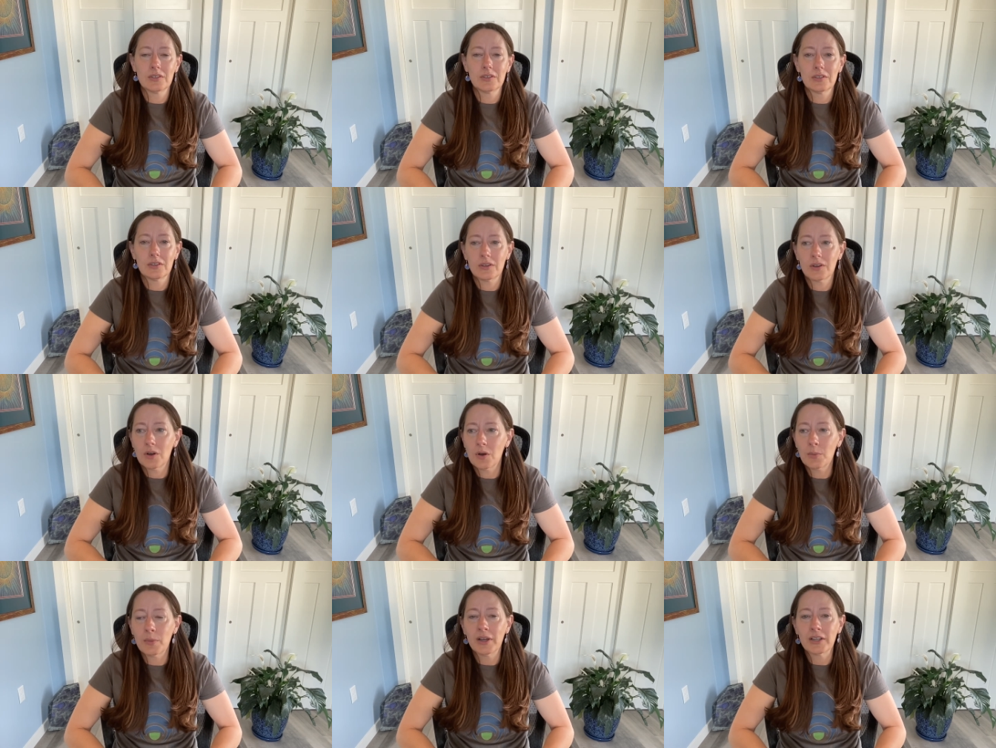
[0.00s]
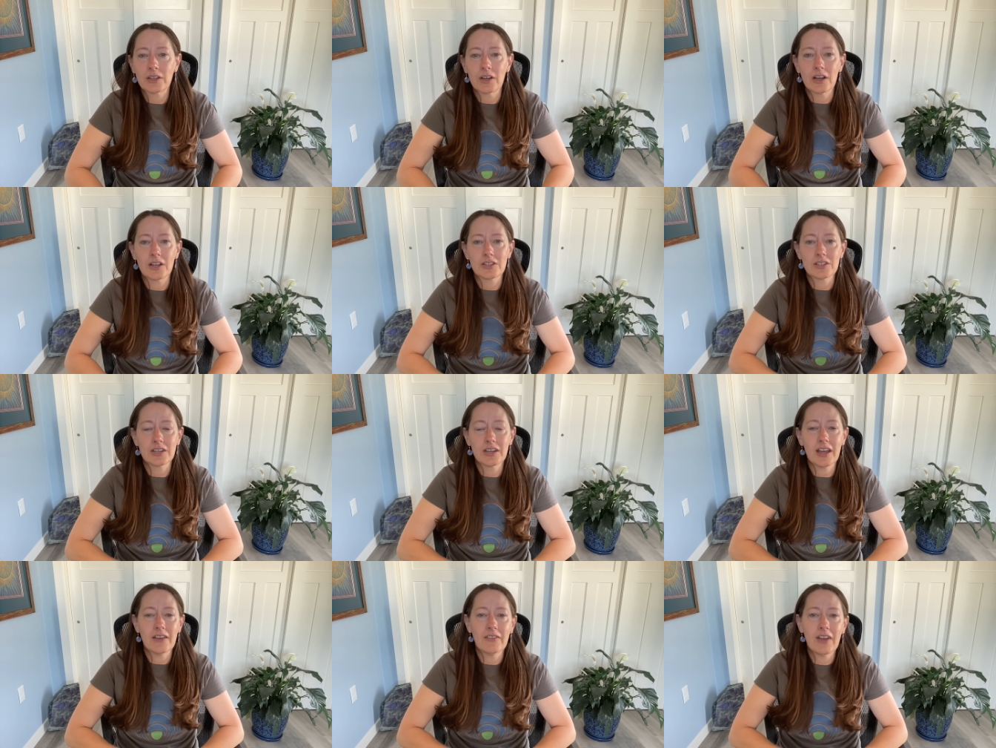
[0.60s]
Oh my gosh. And
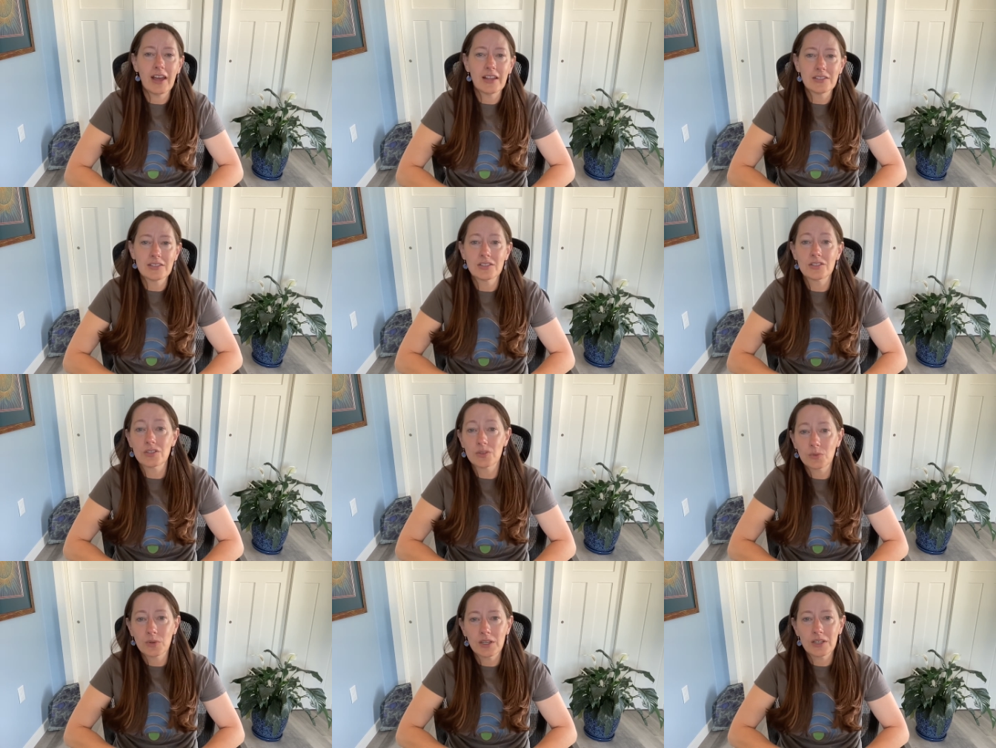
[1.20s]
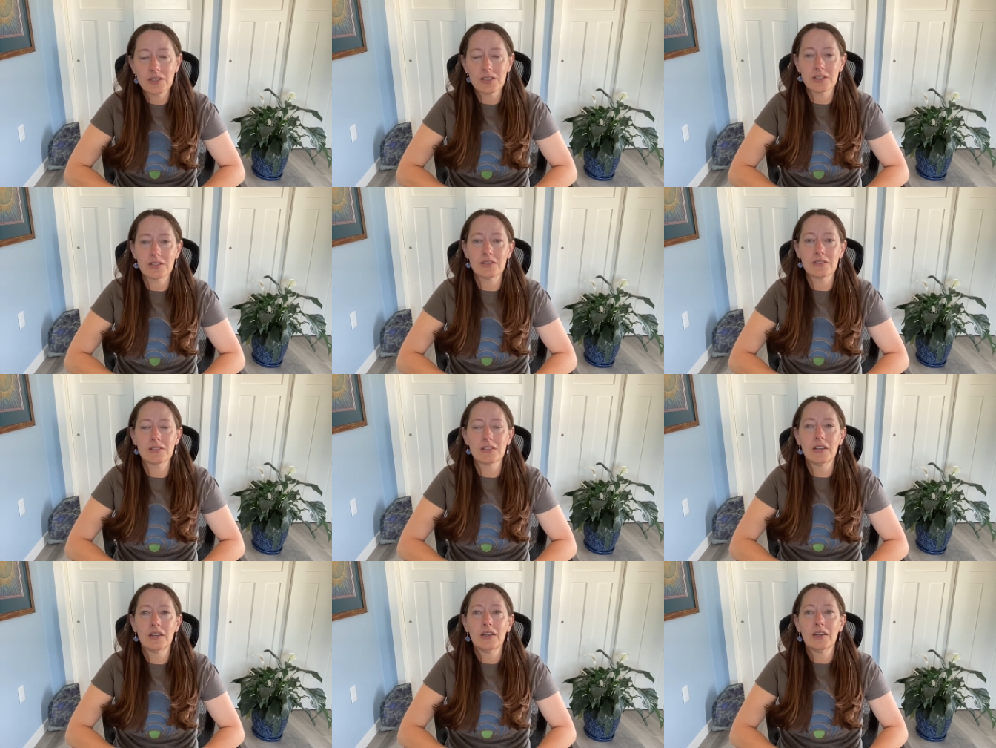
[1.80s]
I've had situations
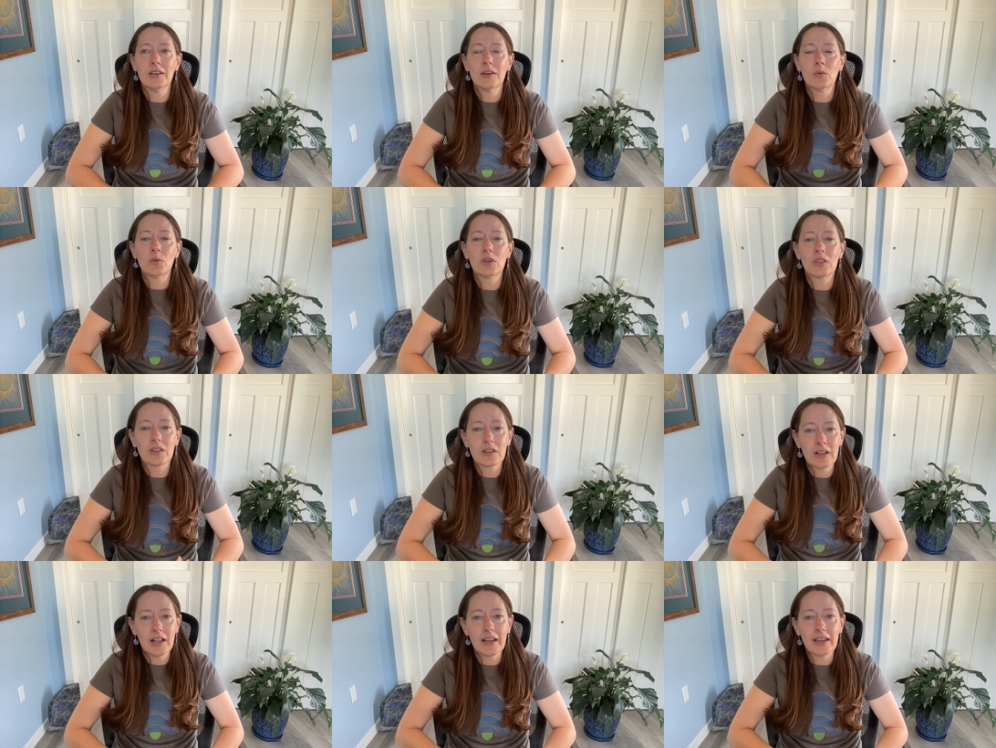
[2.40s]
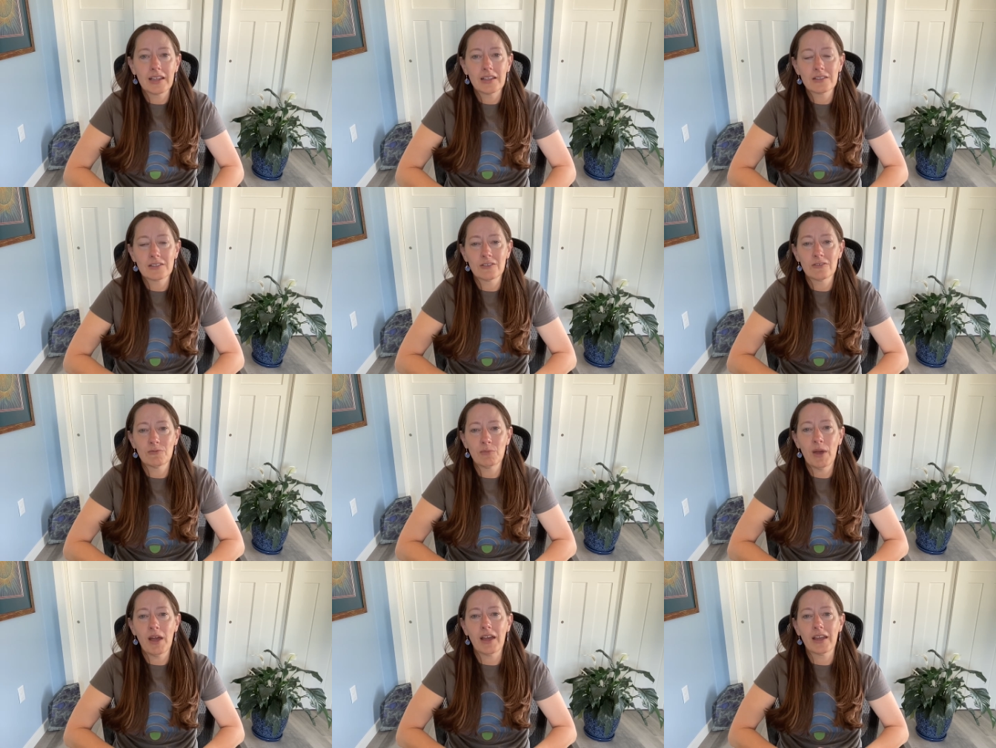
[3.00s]
with clients of
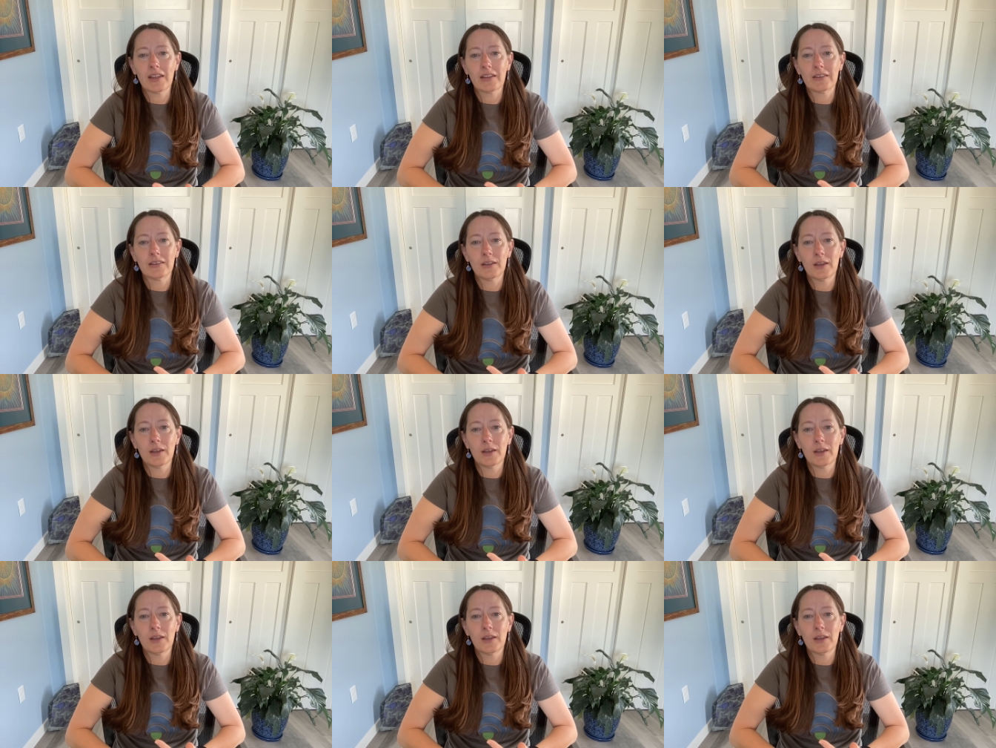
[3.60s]
mine,